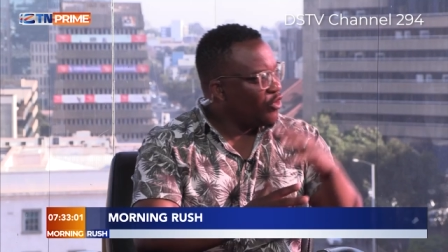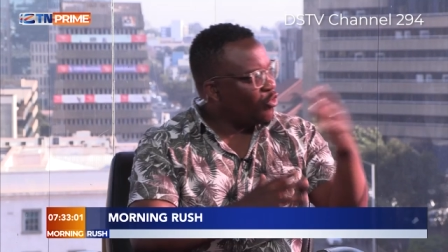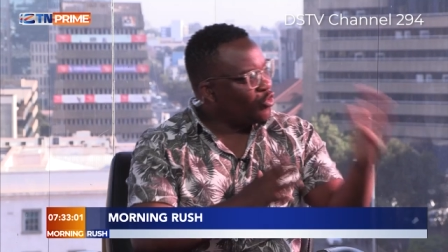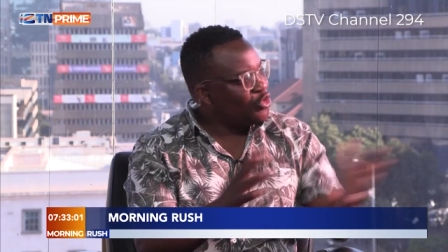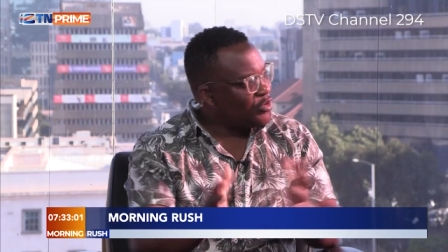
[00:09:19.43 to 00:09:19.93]

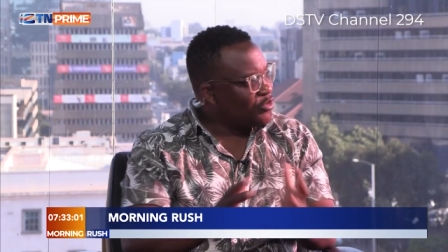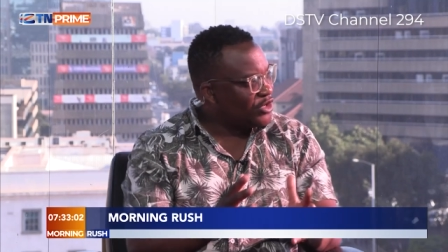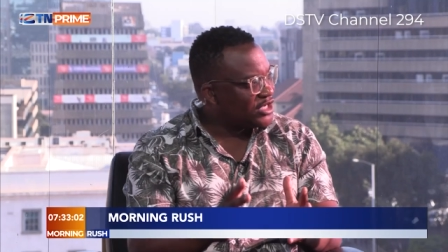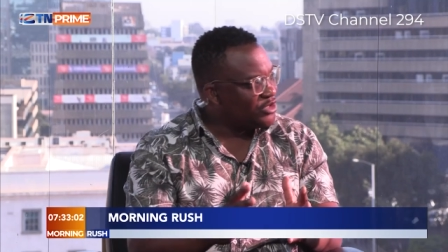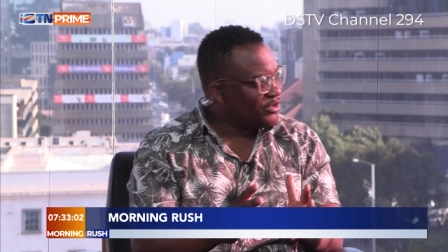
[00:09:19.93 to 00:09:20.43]
who you'll be
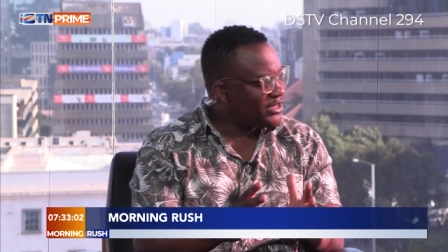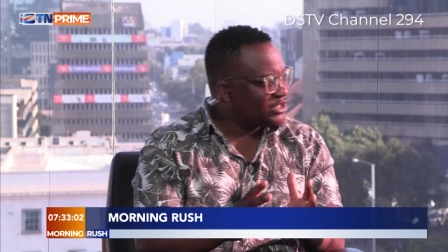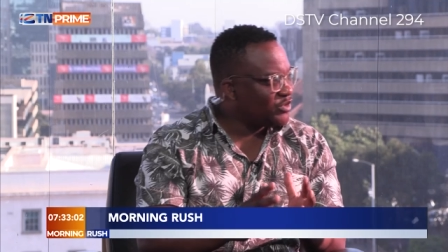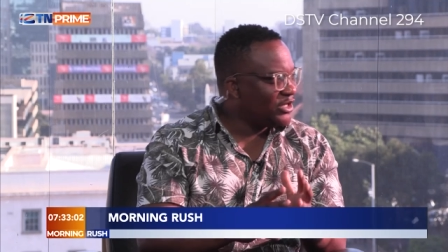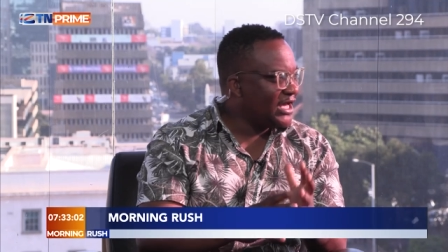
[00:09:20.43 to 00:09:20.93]
working with
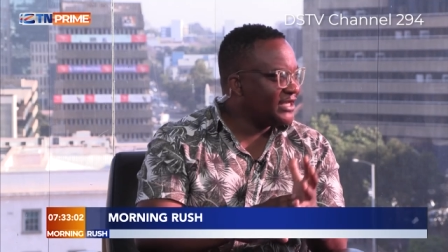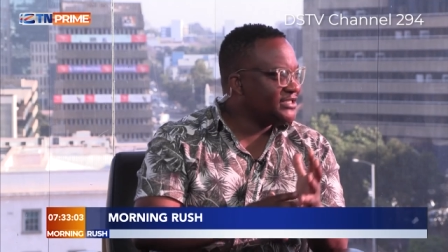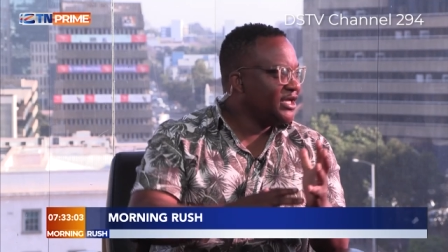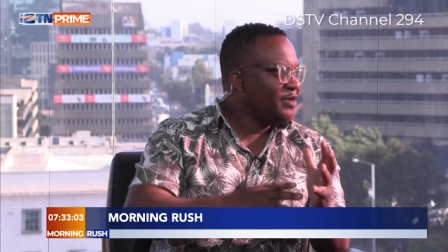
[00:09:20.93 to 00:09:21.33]
as well and